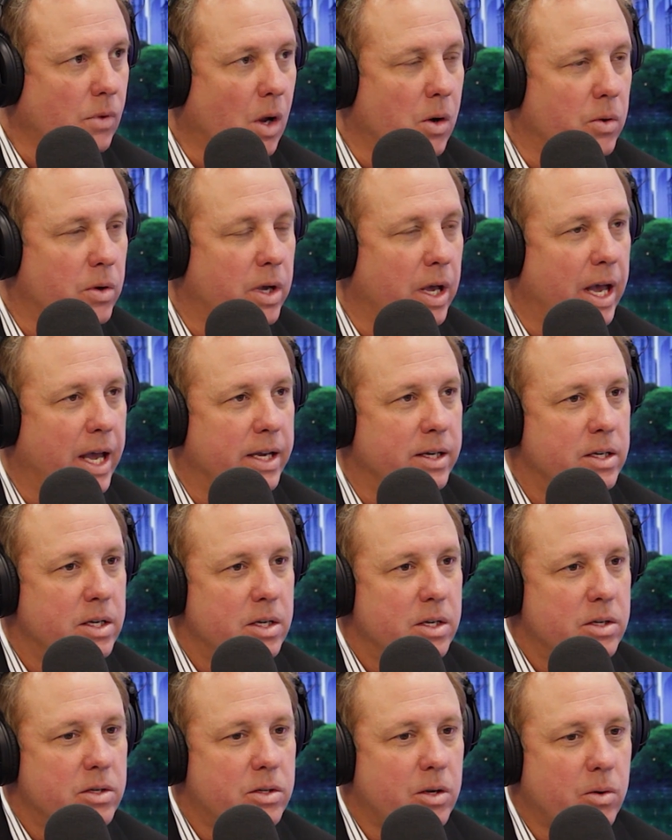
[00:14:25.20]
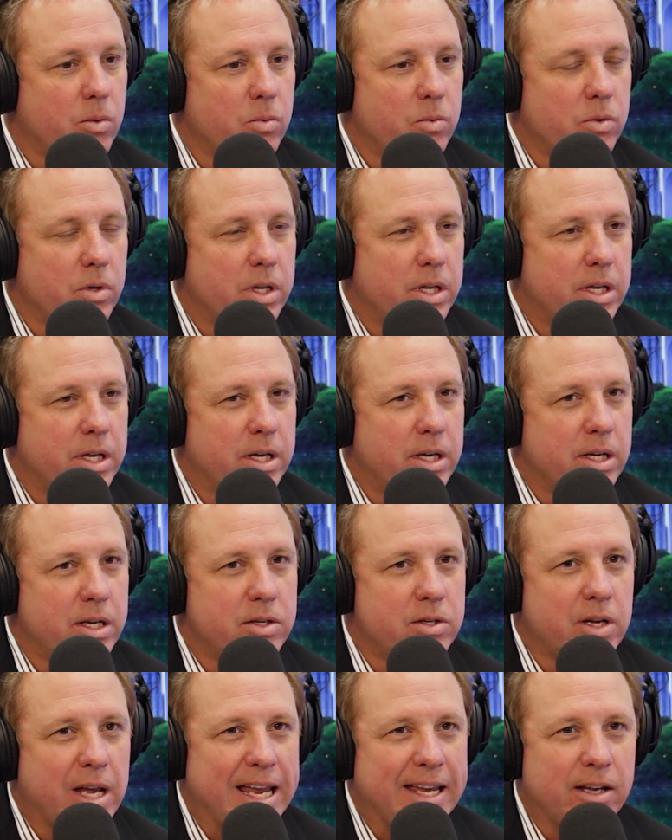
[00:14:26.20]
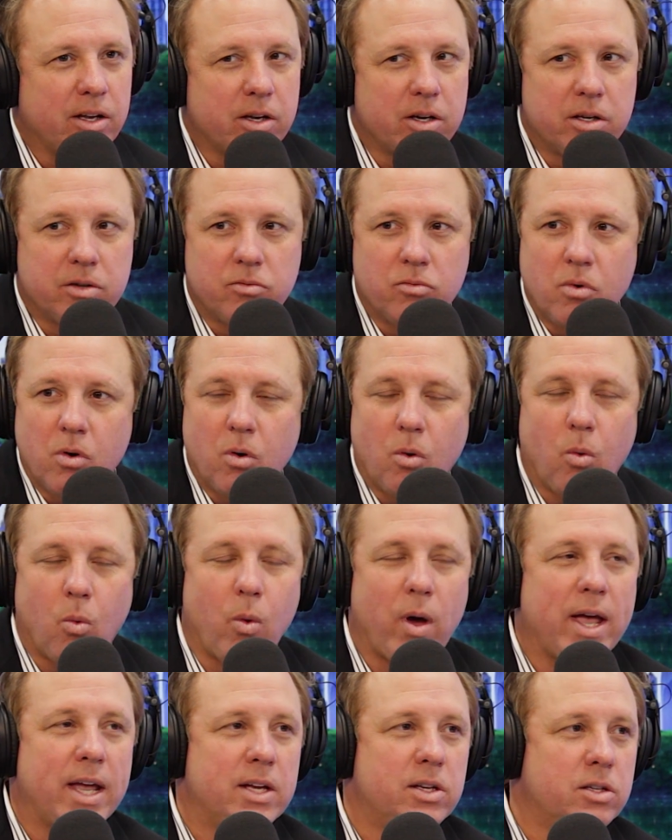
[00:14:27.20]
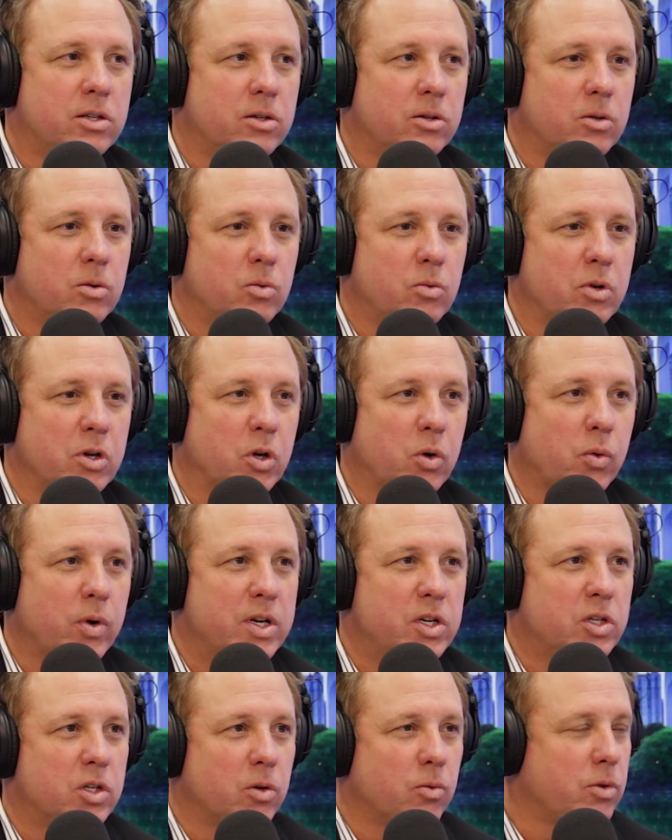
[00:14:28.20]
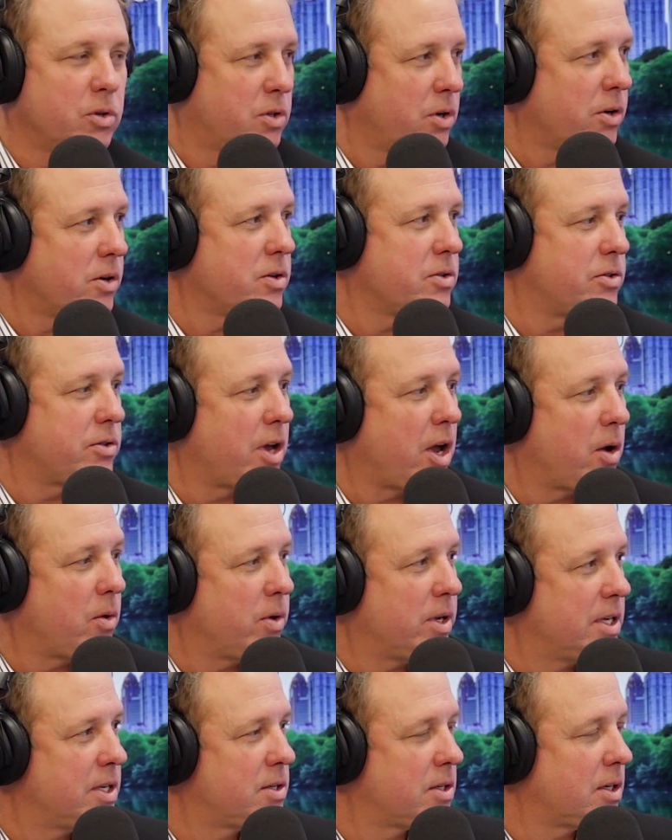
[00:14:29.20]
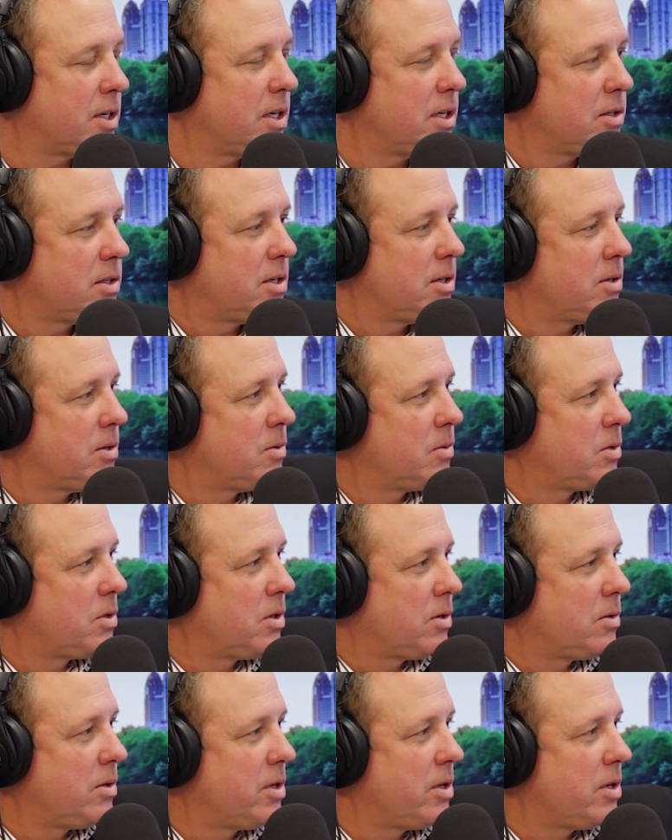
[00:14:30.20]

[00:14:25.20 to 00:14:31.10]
Okay, so it is a good way to increase your returns, though, isn't it? To Absolutely.